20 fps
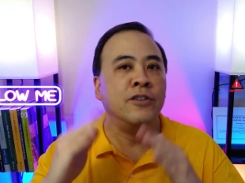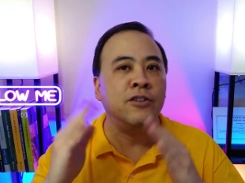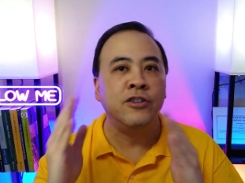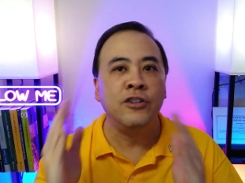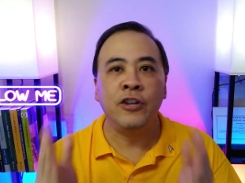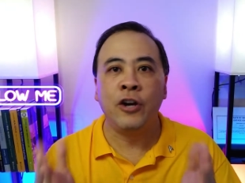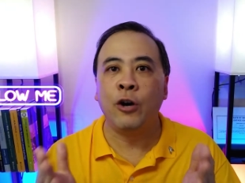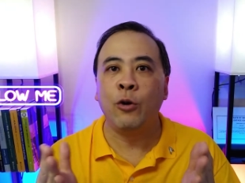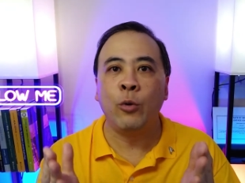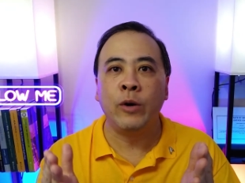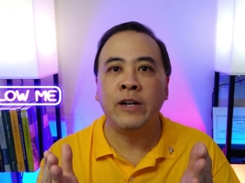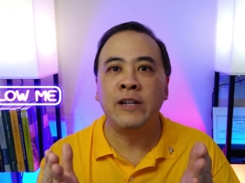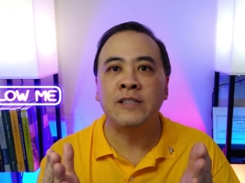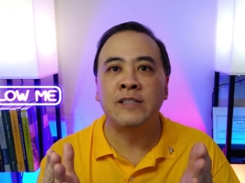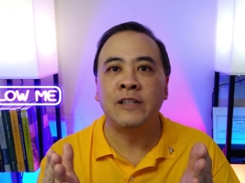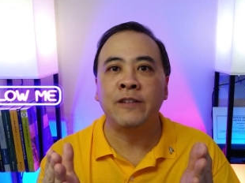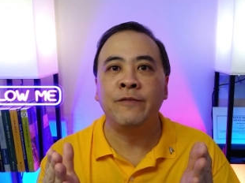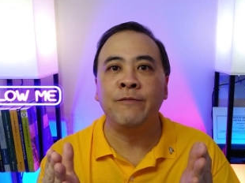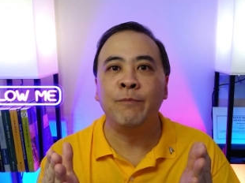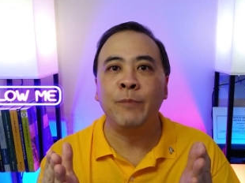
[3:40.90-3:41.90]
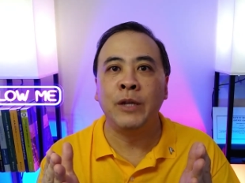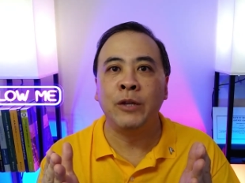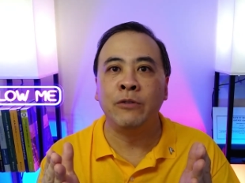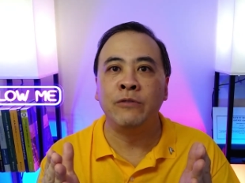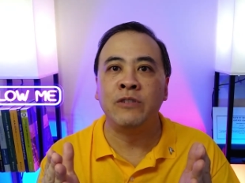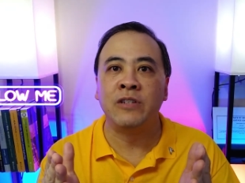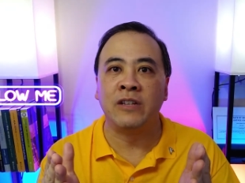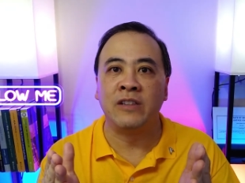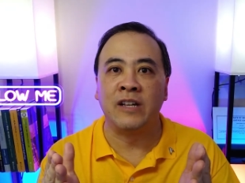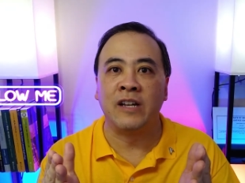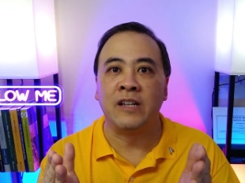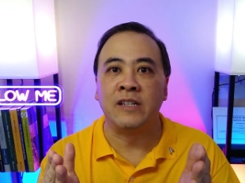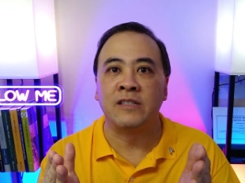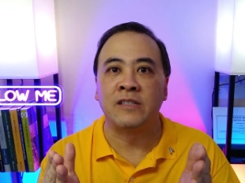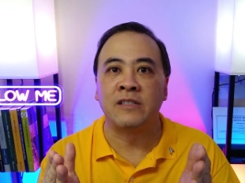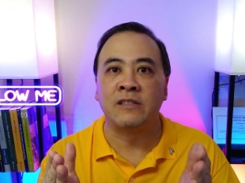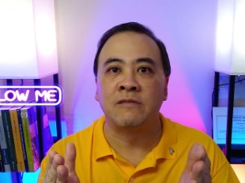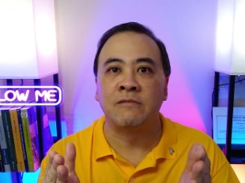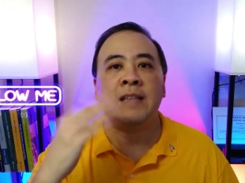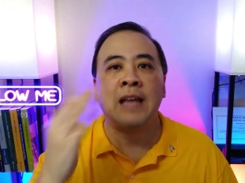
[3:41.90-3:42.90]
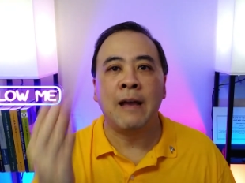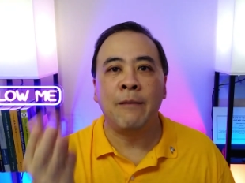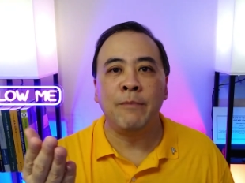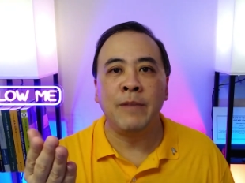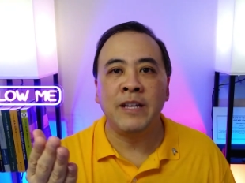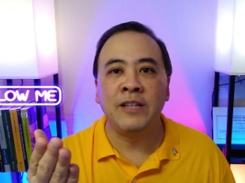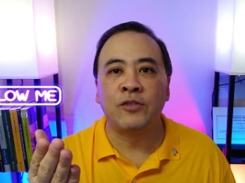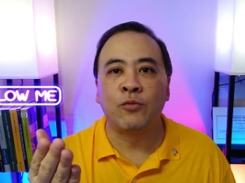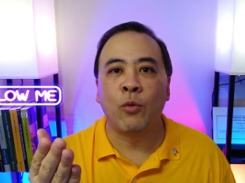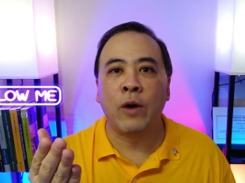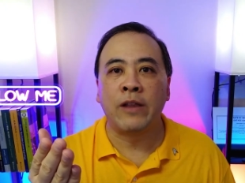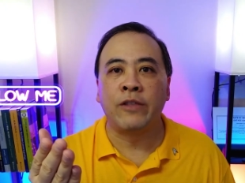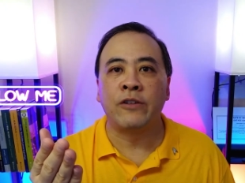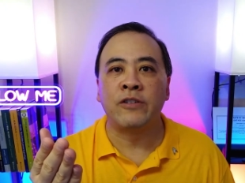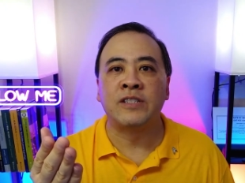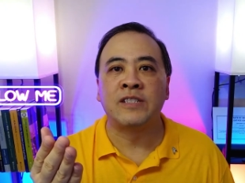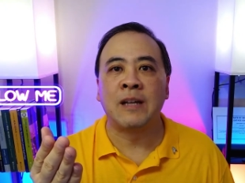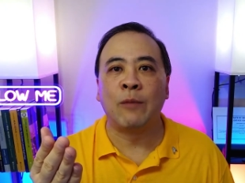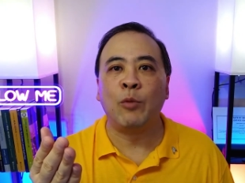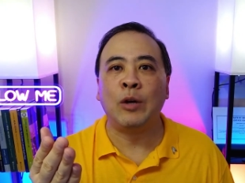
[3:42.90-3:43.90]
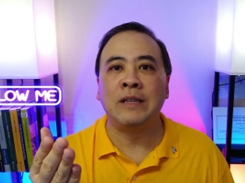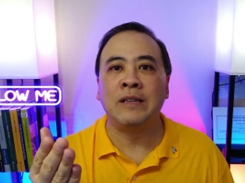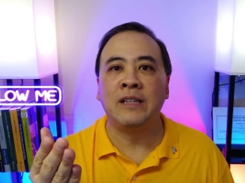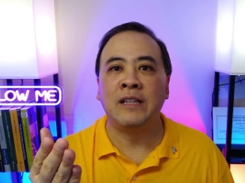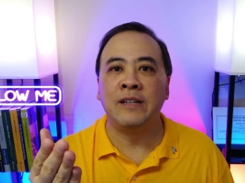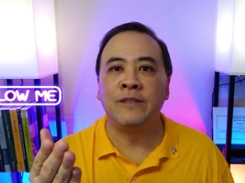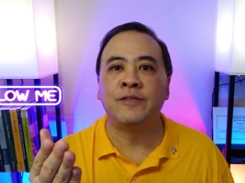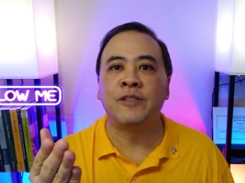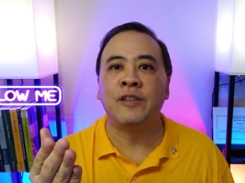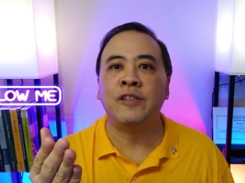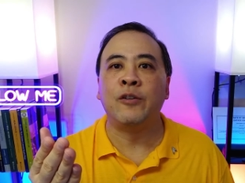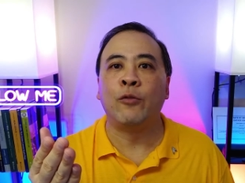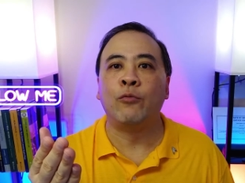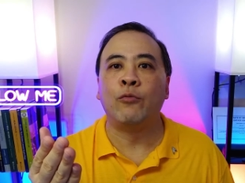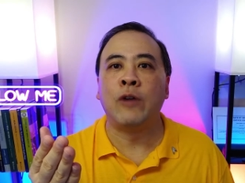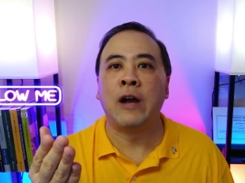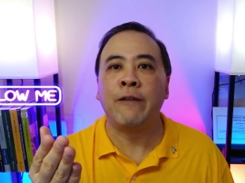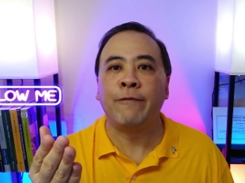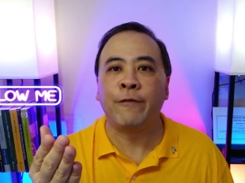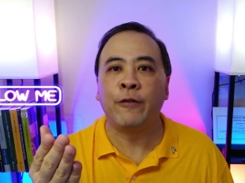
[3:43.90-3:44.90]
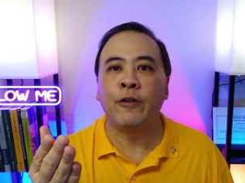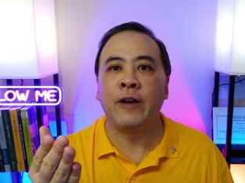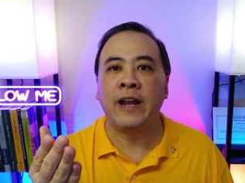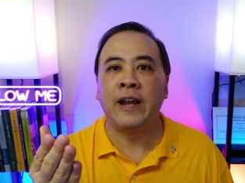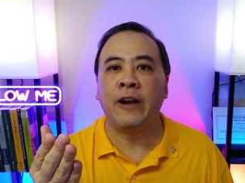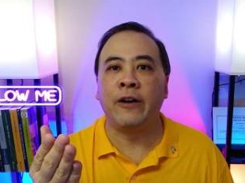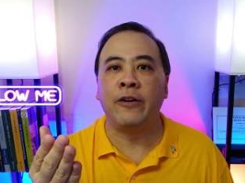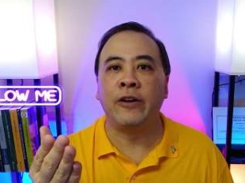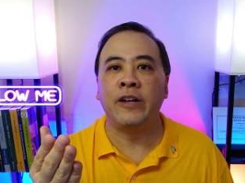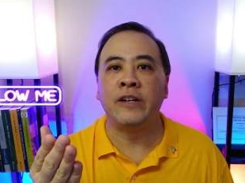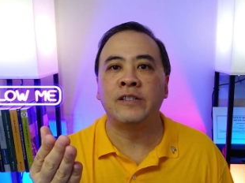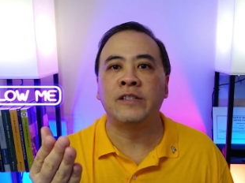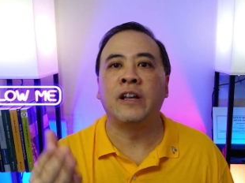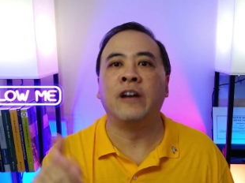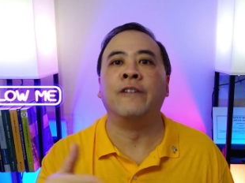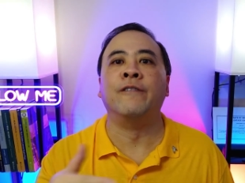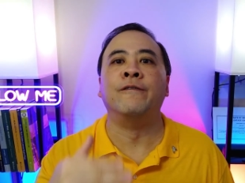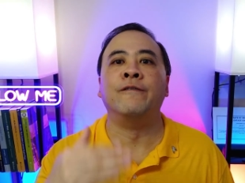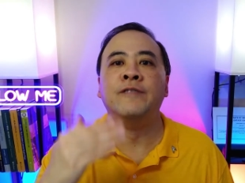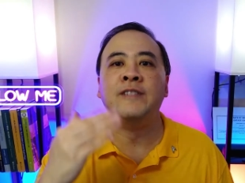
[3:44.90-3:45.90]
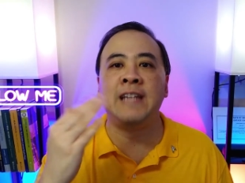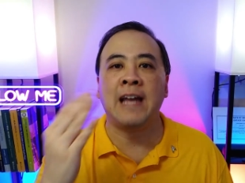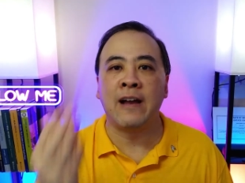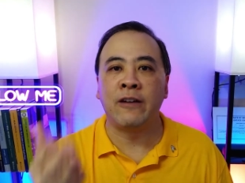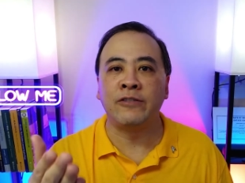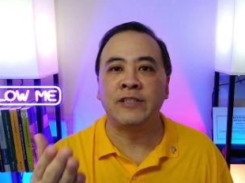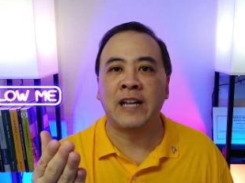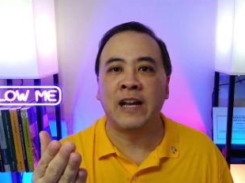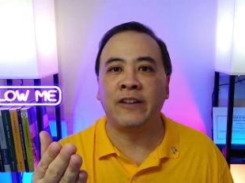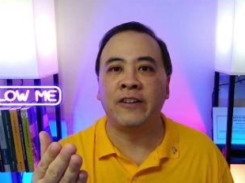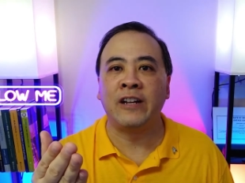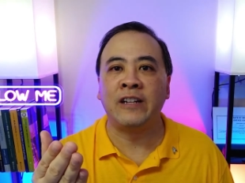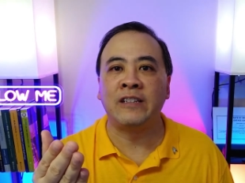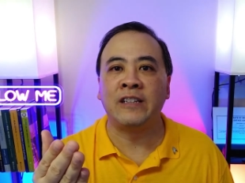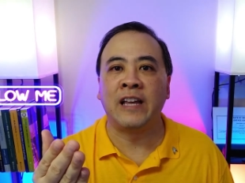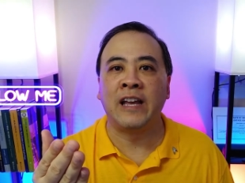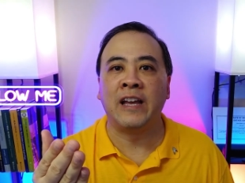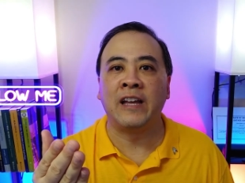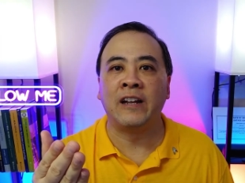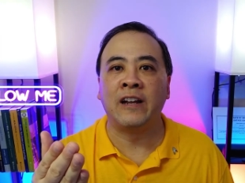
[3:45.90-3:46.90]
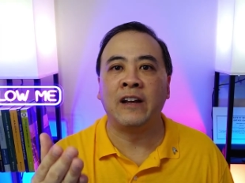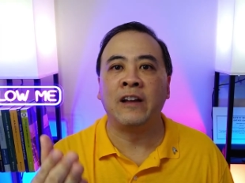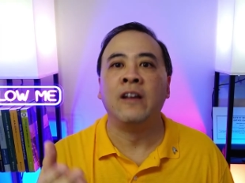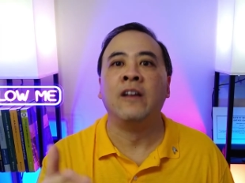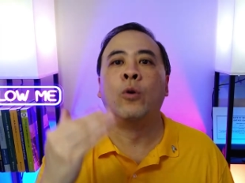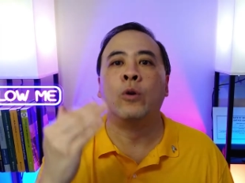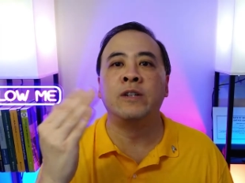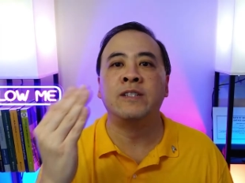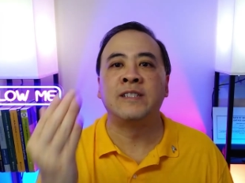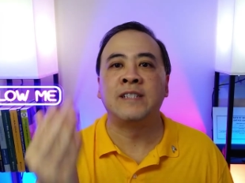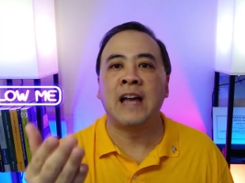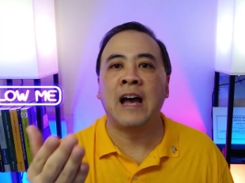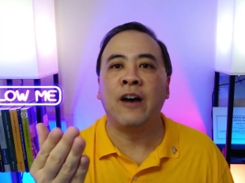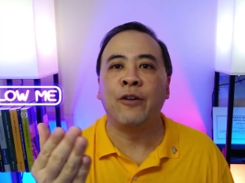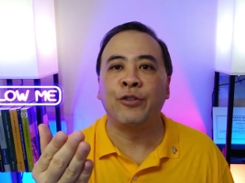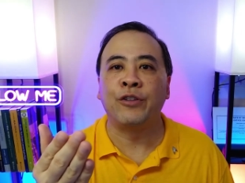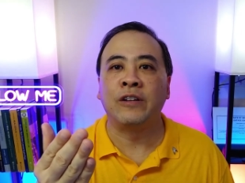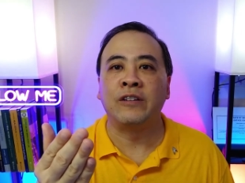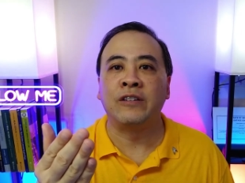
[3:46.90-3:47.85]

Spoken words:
No one is immune to this. That means whether someone lives in the rougher areas of downtown Atlanta or South